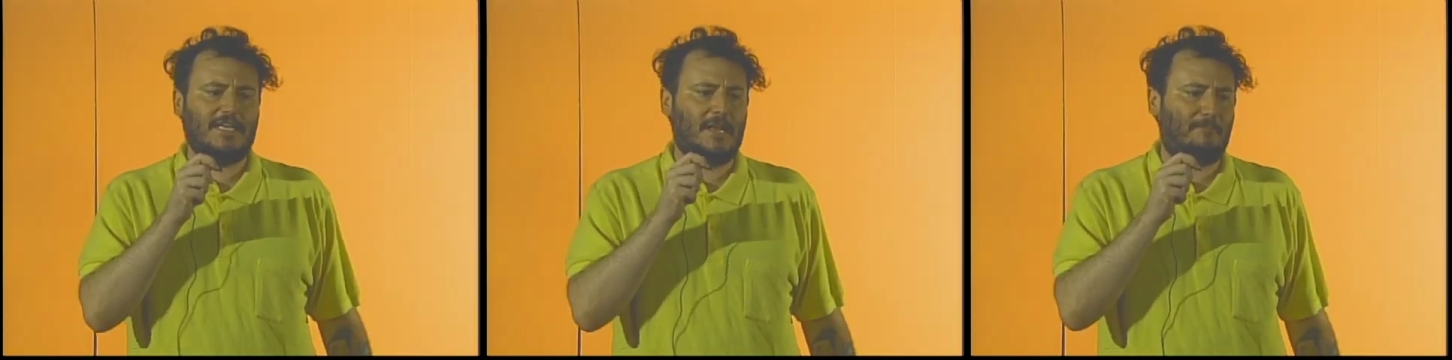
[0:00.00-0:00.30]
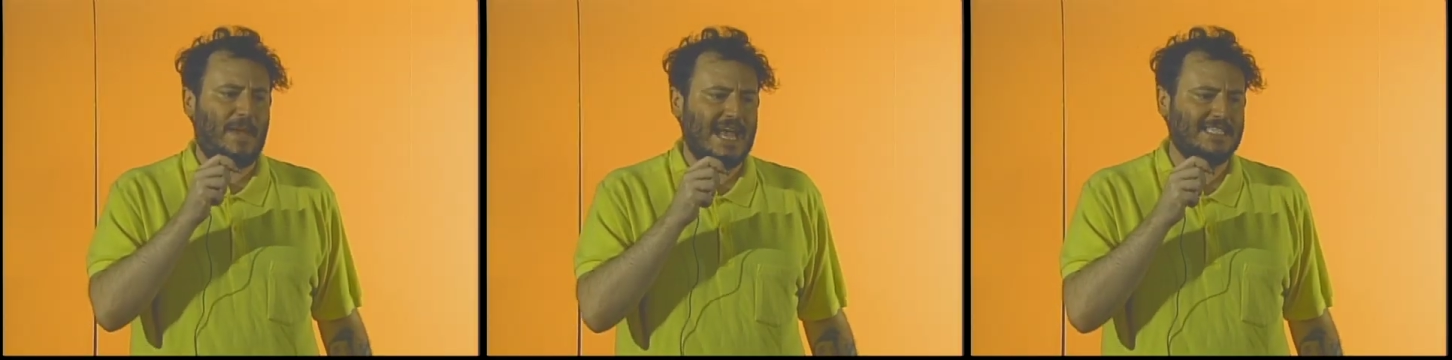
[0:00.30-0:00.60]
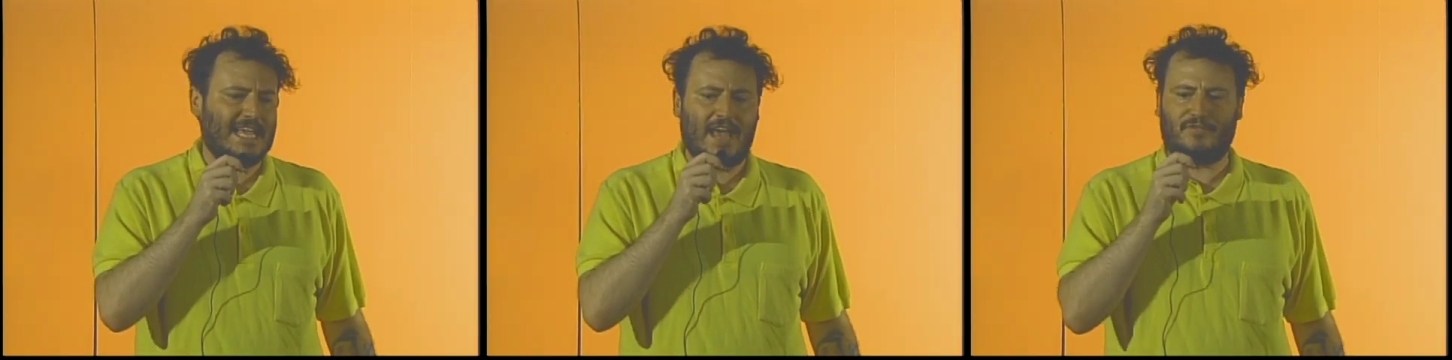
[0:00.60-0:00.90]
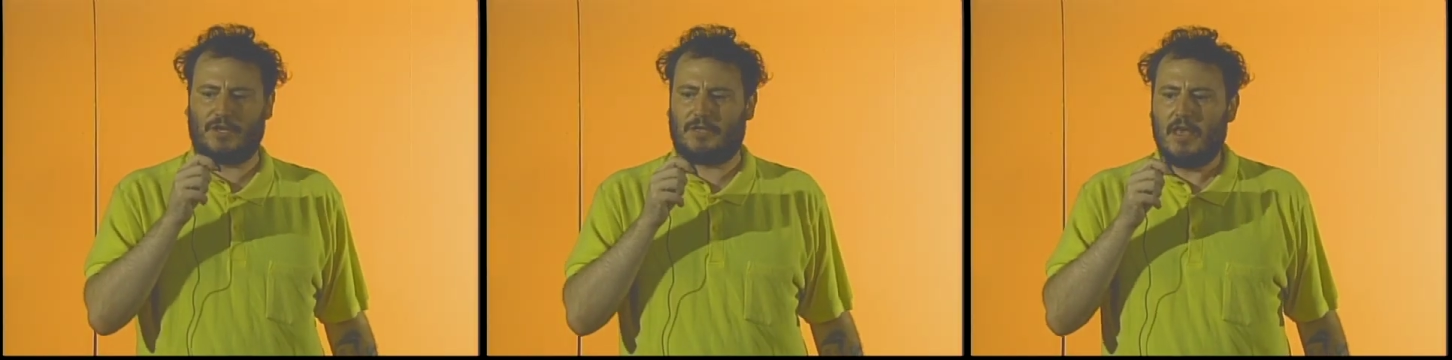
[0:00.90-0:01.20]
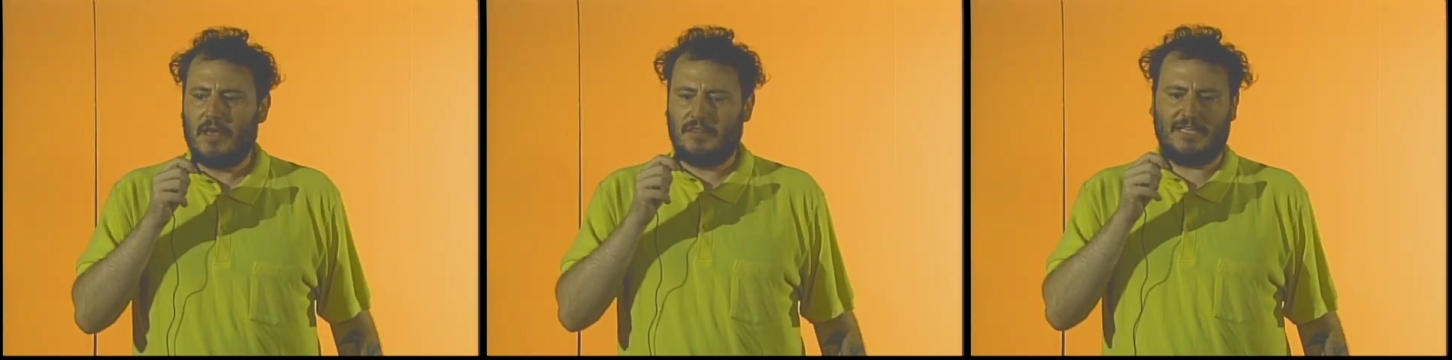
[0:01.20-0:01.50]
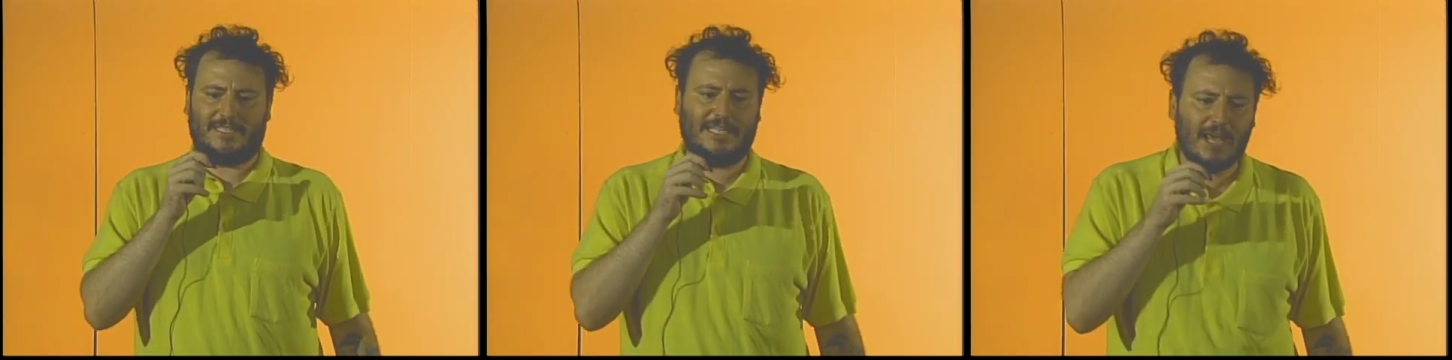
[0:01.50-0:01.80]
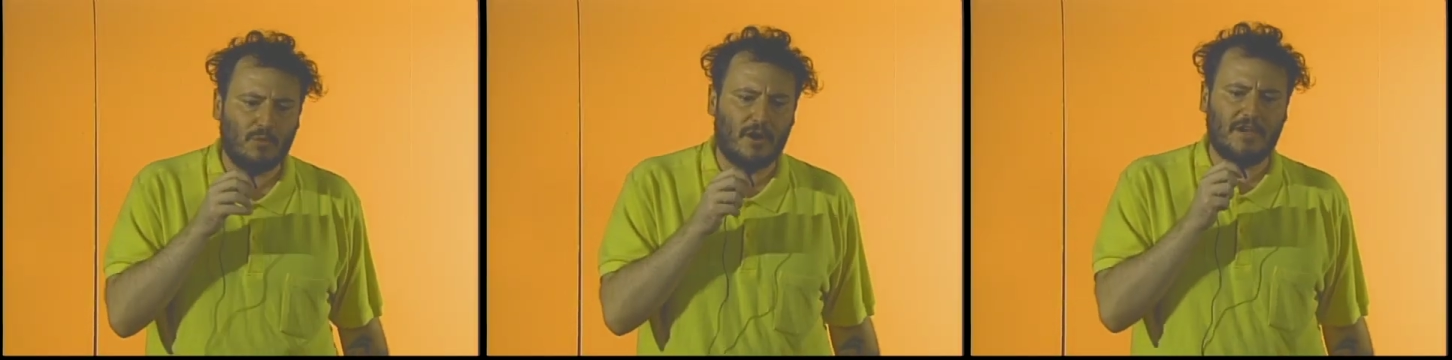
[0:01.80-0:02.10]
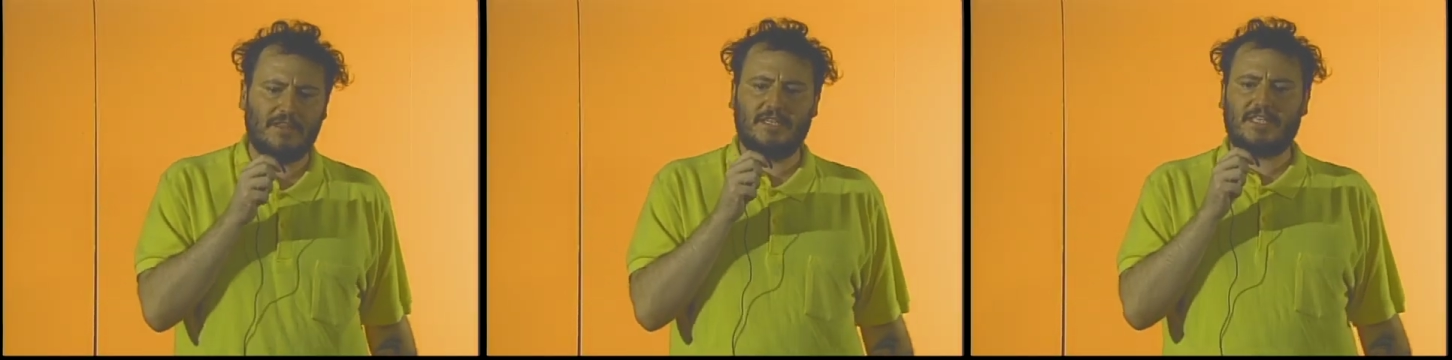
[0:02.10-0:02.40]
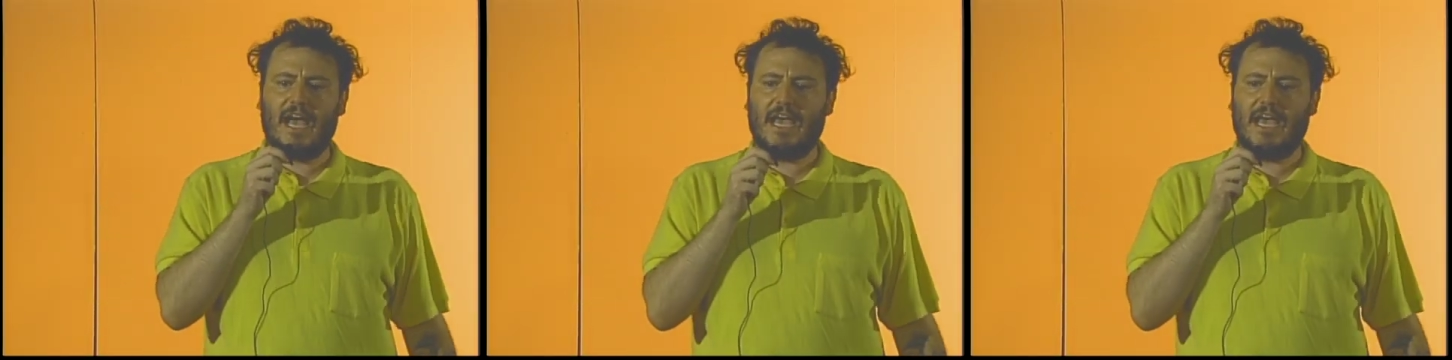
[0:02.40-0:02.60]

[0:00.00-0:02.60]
Listen to bands that have the C word in the